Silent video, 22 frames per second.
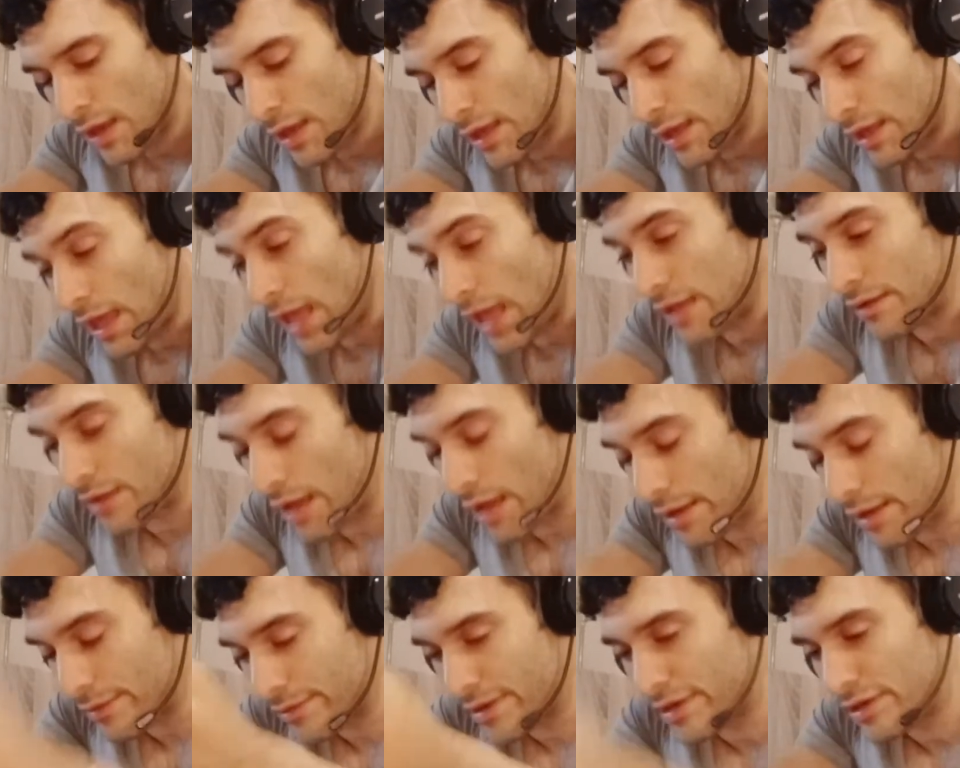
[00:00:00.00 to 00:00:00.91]
And
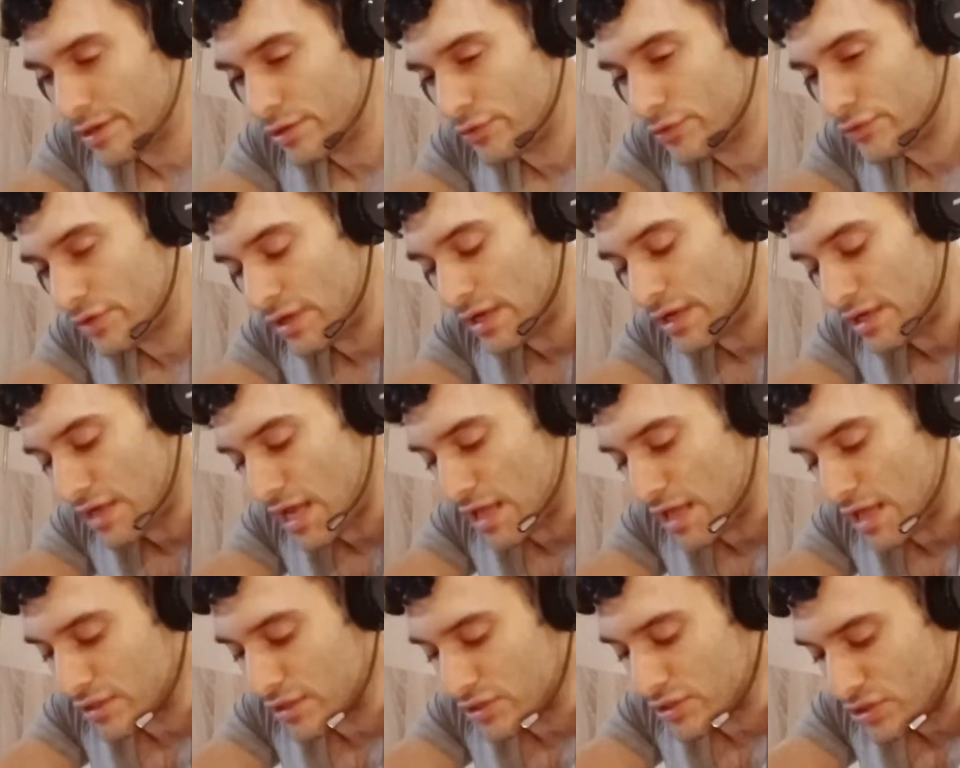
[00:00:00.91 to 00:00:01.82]
I'm going to use an
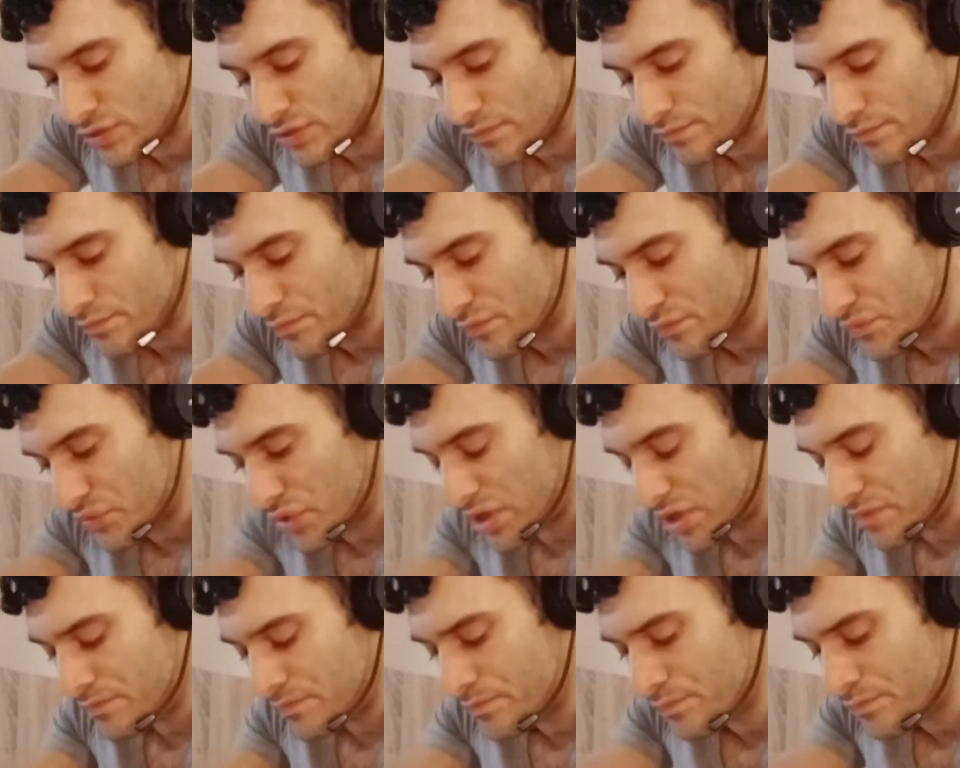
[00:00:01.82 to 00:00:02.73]
analogy,
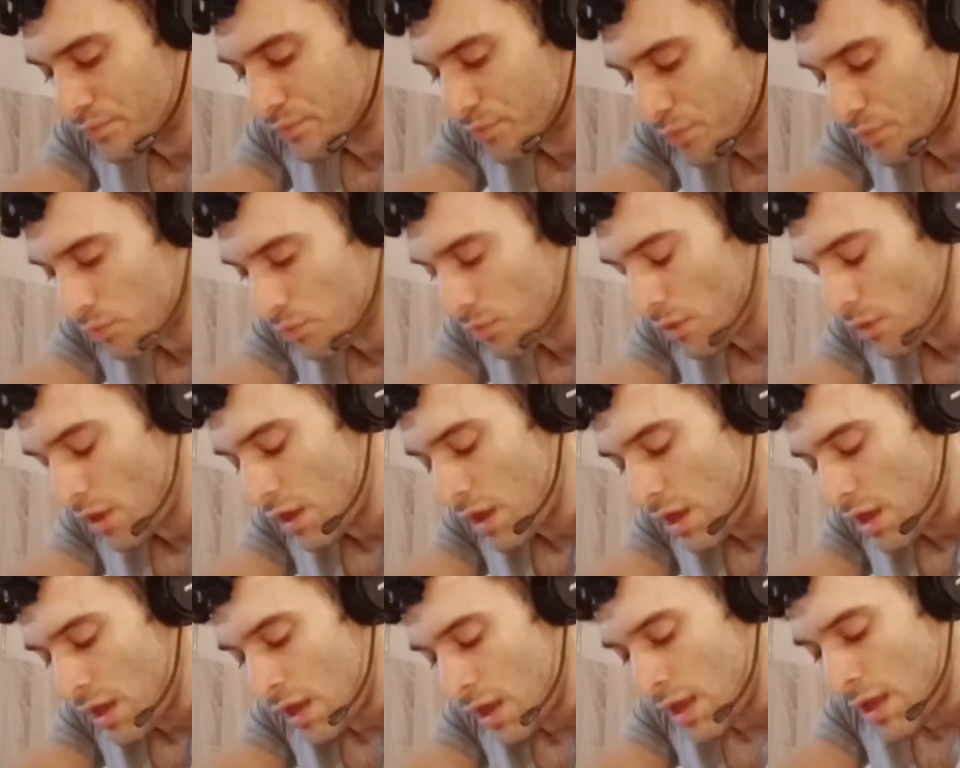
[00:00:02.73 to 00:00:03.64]
right?
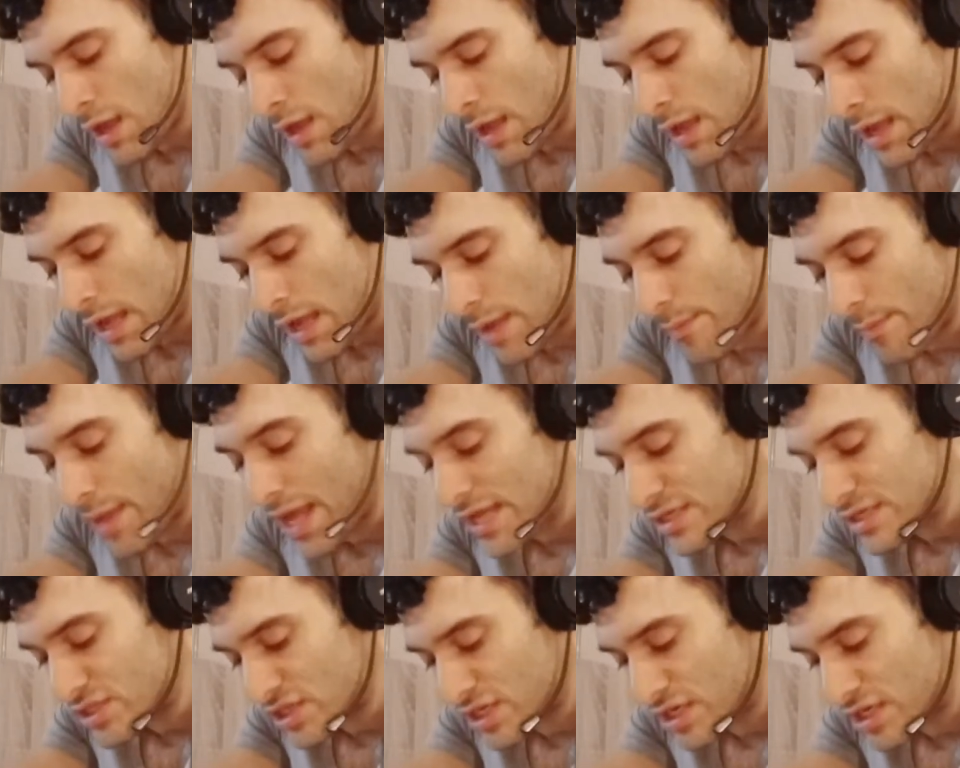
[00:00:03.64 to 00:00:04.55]

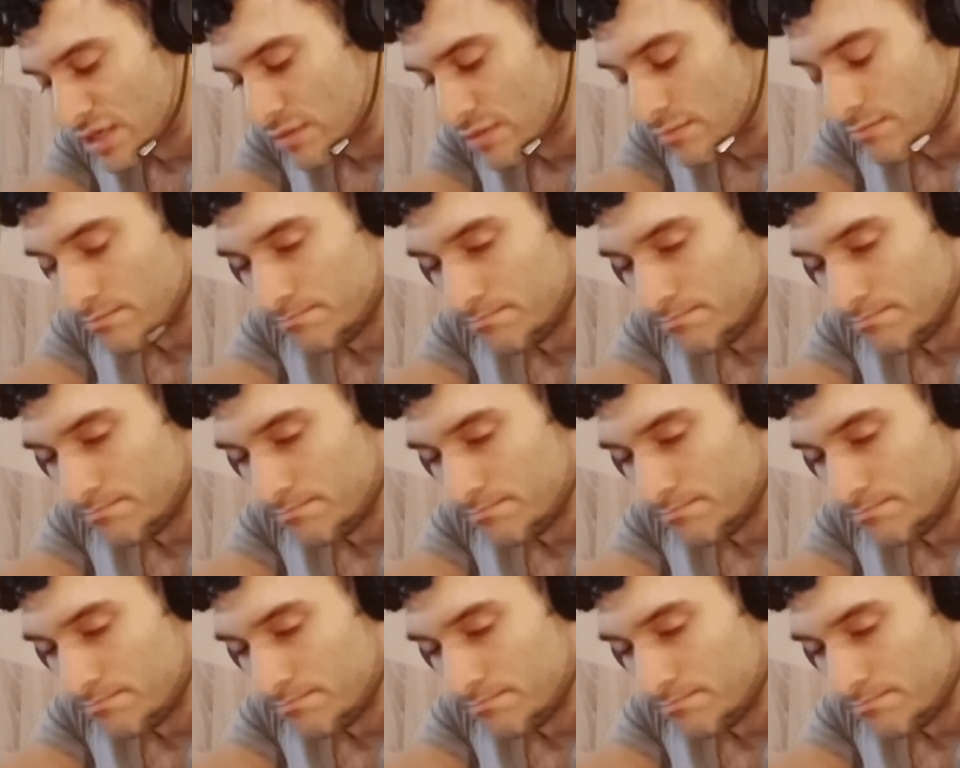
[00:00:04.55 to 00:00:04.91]
Imagine